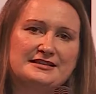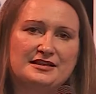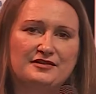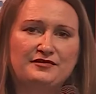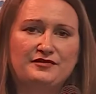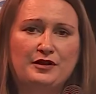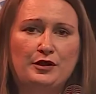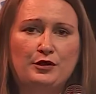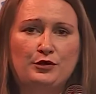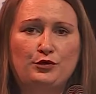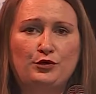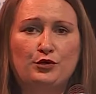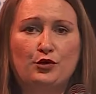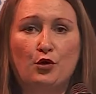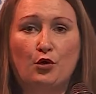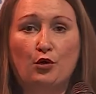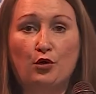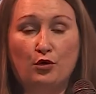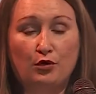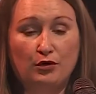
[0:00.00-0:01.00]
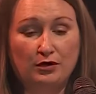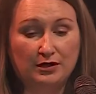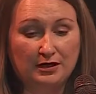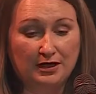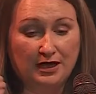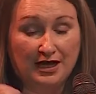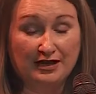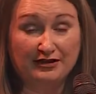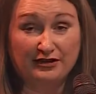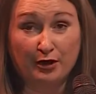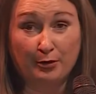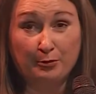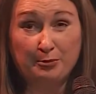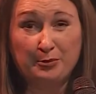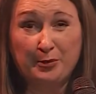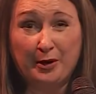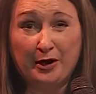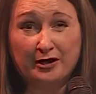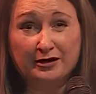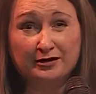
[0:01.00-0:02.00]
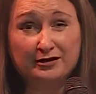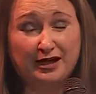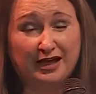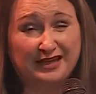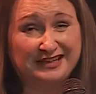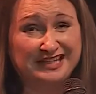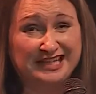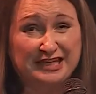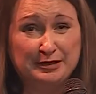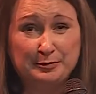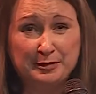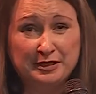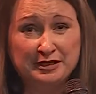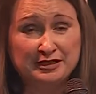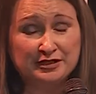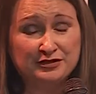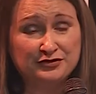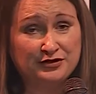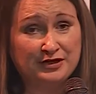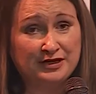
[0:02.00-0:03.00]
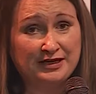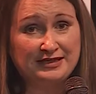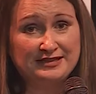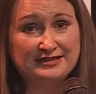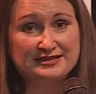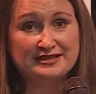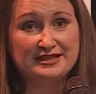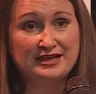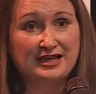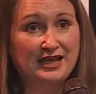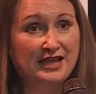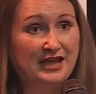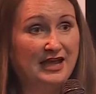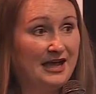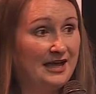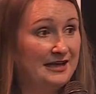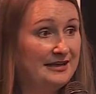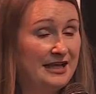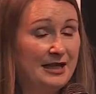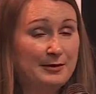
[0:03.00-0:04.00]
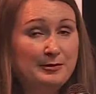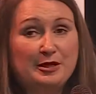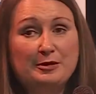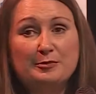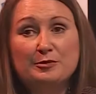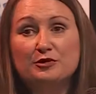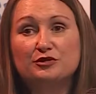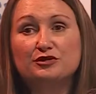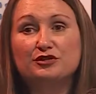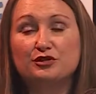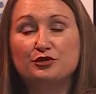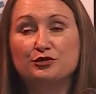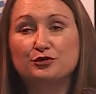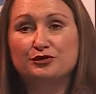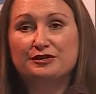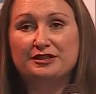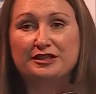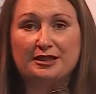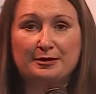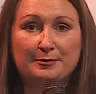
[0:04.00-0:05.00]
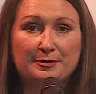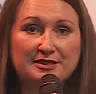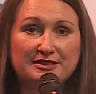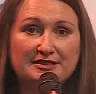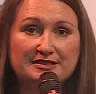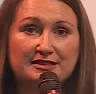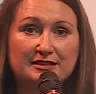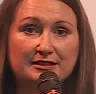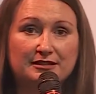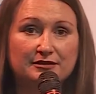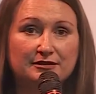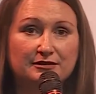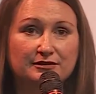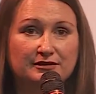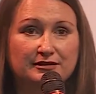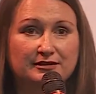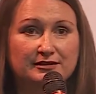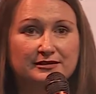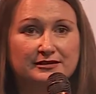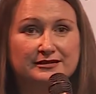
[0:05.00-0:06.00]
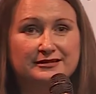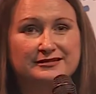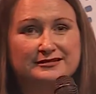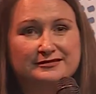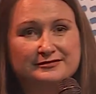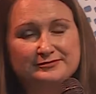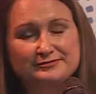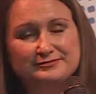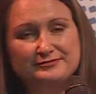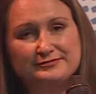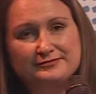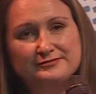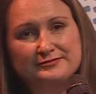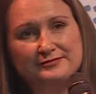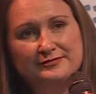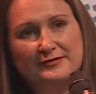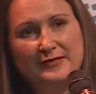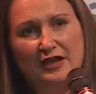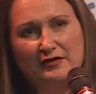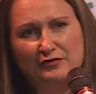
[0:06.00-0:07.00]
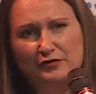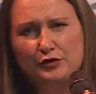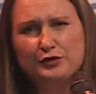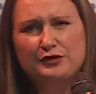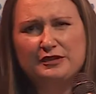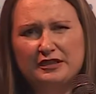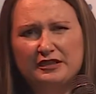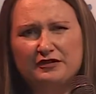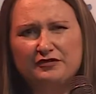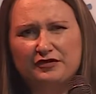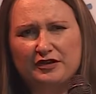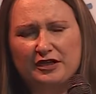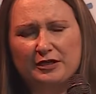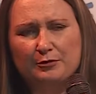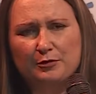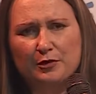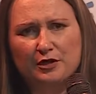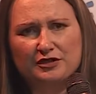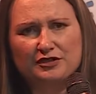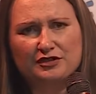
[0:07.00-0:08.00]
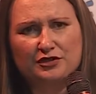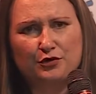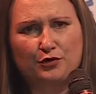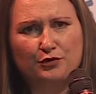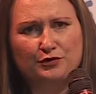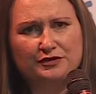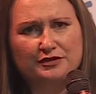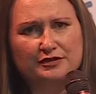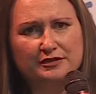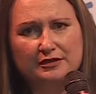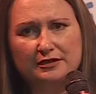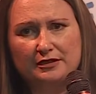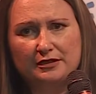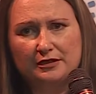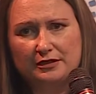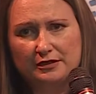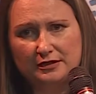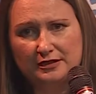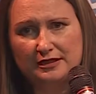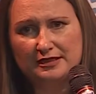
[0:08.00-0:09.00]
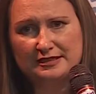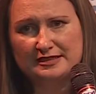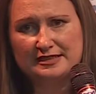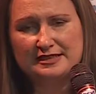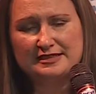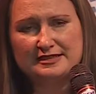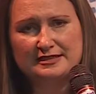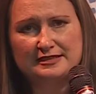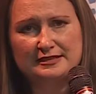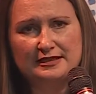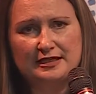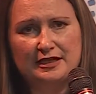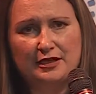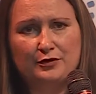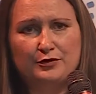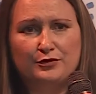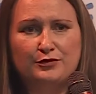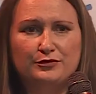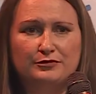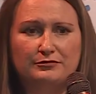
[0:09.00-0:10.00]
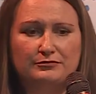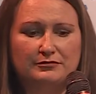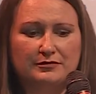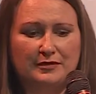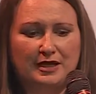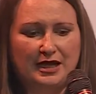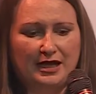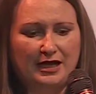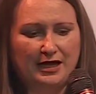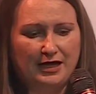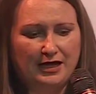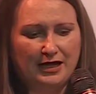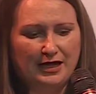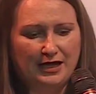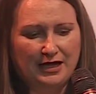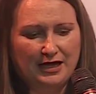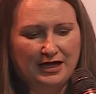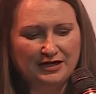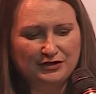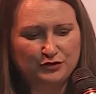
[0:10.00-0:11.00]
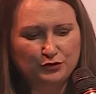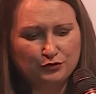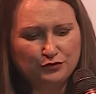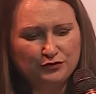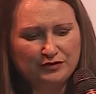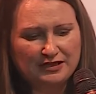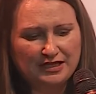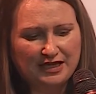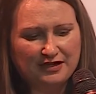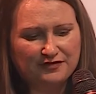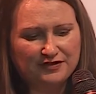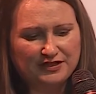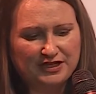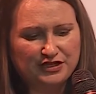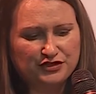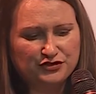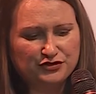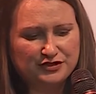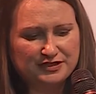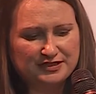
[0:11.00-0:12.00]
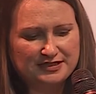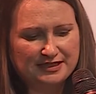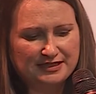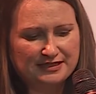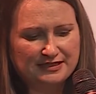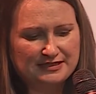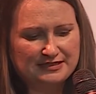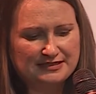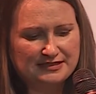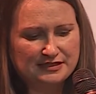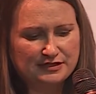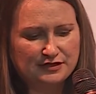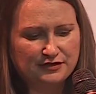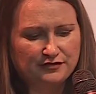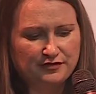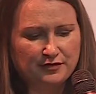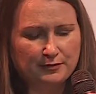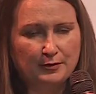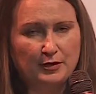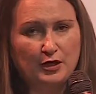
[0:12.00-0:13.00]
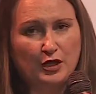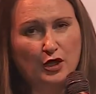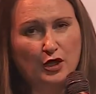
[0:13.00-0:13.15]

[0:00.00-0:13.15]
have now got a number, an email address, and I'm able to go to them and say, look, I've looked at the framework consistently out. I don't really have an interest in a great deal of them.